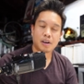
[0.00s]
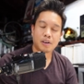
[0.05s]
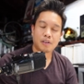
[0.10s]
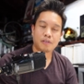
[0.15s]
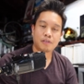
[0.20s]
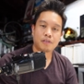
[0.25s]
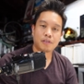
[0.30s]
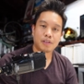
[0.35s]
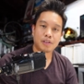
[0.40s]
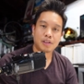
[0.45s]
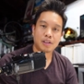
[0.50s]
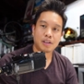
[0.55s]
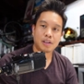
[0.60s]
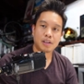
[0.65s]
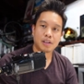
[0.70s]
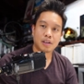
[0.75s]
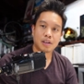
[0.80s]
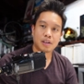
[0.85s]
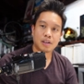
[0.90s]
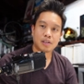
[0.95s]
of
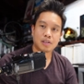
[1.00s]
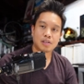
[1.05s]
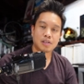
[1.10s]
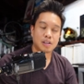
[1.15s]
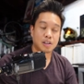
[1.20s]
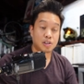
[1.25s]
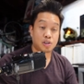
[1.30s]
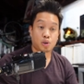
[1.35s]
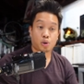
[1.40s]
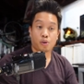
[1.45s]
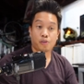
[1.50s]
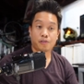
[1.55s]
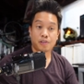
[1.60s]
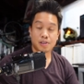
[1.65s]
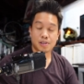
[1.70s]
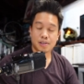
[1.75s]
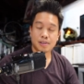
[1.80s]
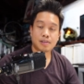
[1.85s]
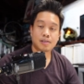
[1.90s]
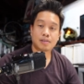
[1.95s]
the
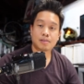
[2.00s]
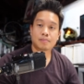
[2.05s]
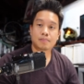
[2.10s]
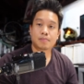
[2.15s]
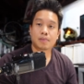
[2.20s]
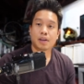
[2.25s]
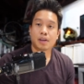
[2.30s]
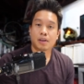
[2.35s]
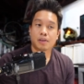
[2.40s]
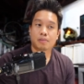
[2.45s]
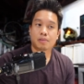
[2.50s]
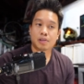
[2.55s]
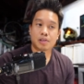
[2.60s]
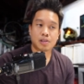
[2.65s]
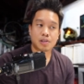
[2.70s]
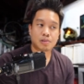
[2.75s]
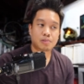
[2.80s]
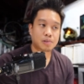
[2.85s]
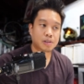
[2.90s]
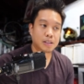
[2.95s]
trophy system,
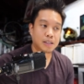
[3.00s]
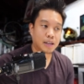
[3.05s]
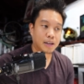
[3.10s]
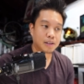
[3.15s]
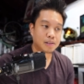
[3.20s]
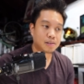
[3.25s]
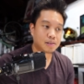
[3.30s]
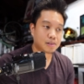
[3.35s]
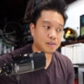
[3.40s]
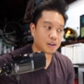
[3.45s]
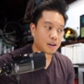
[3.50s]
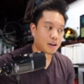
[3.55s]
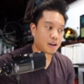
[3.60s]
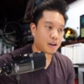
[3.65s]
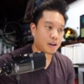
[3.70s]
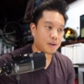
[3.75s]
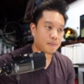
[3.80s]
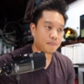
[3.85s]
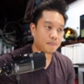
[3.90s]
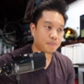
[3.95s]
which is really nice.
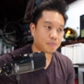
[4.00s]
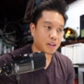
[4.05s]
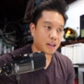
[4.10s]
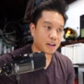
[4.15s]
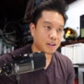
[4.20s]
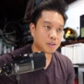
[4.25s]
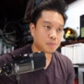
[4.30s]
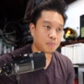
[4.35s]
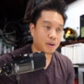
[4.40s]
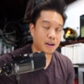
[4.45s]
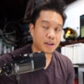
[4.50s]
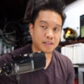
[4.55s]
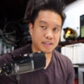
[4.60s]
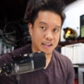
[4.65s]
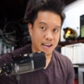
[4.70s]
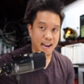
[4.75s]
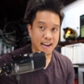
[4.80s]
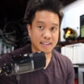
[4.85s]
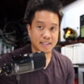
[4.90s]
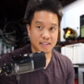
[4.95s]

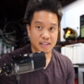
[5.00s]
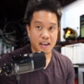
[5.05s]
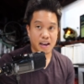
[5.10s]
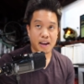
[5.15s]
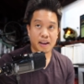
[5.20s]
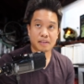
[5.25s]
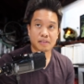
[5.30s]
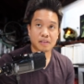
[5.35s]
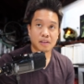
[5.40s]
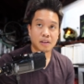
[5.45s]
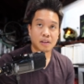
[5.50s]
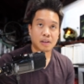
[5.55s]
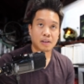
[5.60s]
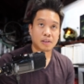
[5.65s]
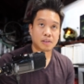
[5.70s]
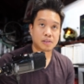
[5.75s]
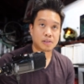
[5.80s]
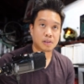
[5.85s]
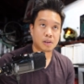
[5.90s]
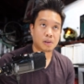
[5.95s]
Xbox has that,
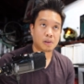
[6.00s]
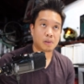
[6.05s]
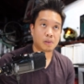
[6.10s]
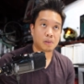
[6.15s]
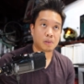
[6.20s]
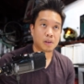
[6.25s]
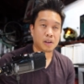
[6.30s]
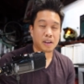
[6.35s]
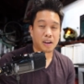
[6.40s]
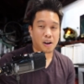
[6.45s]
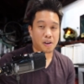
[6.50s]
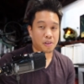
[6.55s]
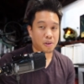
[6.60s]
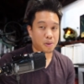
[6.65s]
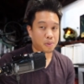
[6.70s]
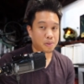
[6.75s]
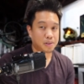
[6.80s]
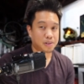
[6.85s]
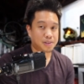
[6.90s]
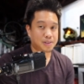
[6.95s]
so
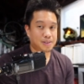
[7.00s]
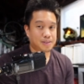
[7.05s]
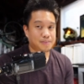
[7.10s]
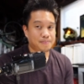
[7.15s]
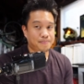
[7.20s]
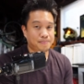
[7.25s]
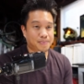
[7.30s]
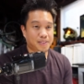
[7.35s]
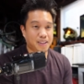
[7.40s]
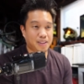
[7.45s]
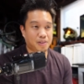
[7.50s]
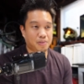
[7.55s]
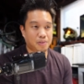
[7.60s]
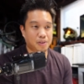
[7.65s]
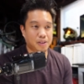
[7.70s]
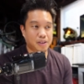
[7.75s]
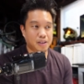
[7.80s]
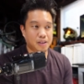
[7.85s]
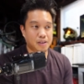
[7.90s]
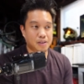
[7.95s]
although it's
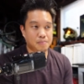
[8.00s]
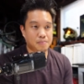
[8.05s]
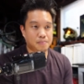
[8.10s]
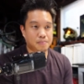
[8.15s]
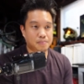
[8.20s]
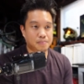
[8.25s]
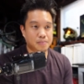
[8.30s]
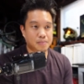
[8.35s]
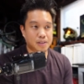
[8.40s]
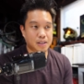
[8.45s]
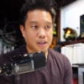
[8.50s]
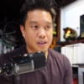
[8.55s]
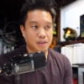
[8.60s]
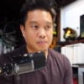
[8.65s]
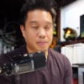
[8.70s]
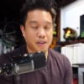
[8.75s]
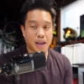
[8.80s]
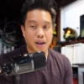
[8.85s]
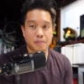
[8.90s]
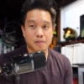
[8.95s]
really
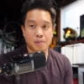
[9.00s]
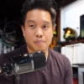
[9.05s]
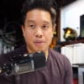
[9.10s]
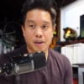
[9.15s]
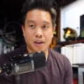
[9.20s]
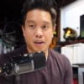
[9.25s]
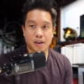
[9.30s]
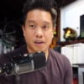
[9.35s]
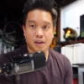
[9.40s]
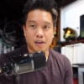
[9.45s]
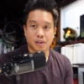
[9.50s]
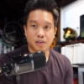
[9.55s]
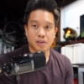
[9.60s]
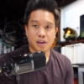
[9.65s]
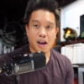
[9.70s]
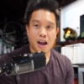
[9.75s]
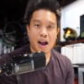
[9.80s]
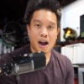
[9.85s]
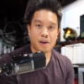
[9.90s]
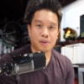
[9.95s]
game dependent on
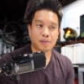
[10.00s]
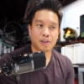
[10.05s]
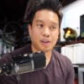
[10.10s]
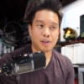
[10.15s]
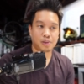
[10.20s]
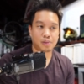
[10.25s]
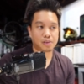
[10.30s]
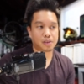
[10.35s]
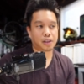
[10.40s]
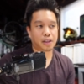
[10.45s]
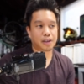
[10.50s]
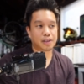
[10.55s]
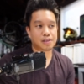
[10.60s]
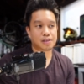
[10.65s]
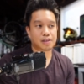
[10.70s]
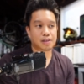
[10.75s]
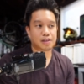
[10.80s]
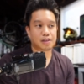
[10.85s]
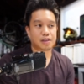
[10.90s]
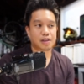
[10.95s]
how they
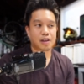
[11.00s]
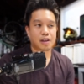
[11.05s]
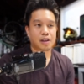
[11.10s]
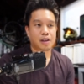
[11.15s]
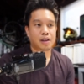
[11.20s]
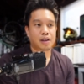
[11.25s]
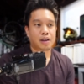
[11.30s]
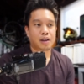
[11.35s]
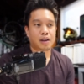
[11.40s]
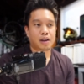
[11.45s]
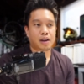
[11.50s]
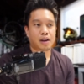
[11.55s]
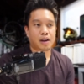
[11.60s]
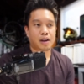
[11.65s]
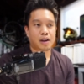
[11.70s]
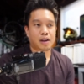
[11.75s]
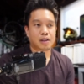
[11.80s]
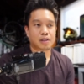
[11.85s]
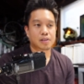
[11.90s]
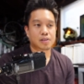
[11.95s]
utilize it.
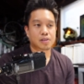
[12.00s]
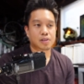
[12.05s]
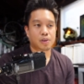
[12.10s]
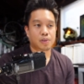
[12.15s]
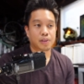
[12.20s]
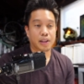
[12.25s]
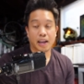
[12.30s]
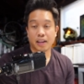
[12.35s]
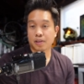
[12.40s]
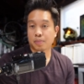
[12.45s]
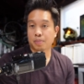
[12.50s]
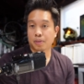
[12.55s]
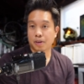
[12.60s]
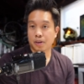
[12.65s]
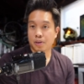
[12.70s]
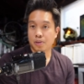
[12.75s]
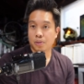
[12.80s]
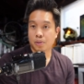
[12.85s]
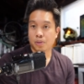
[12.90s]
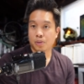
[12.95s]
So that's
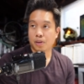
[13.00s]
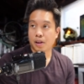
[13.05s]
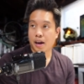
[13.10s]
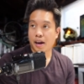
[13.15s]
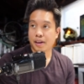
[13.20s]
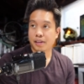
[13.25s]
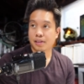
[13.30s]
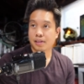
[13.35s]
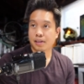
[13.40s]
pretty cool. I